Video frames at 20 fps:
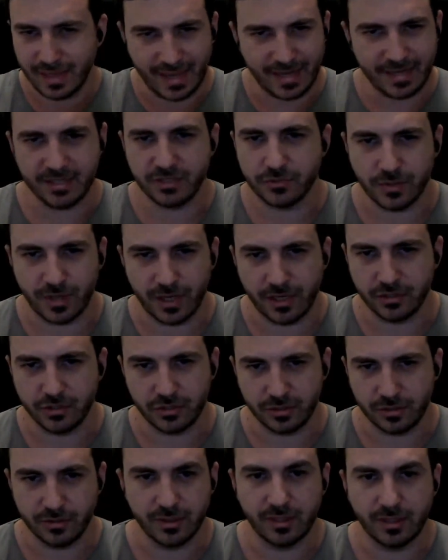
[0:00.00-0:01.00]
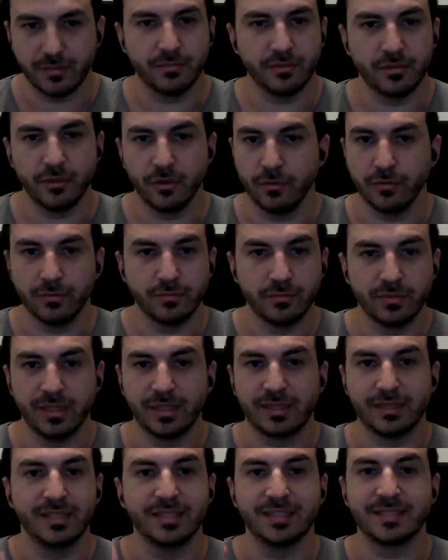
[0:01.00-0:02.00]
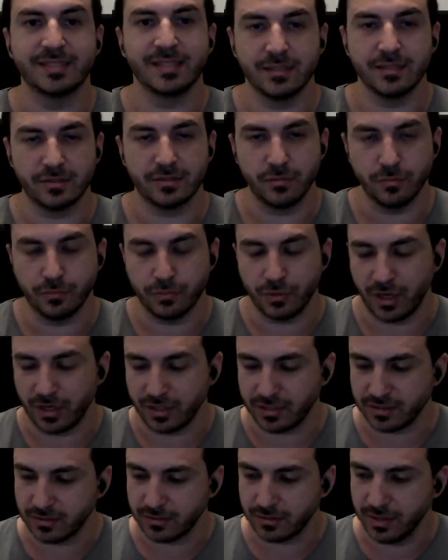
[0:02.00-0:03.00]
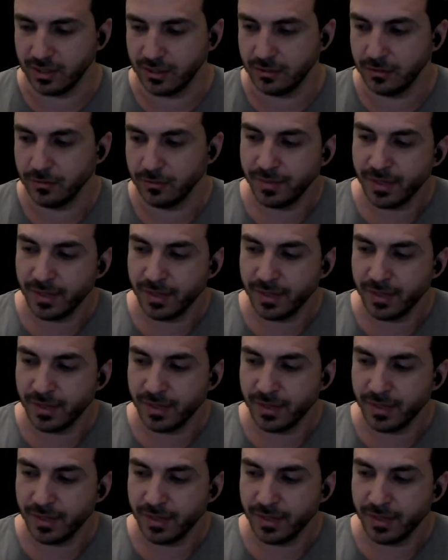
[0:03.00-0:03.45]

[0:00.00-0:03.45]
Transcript: any strategy that you know at least sells two products together.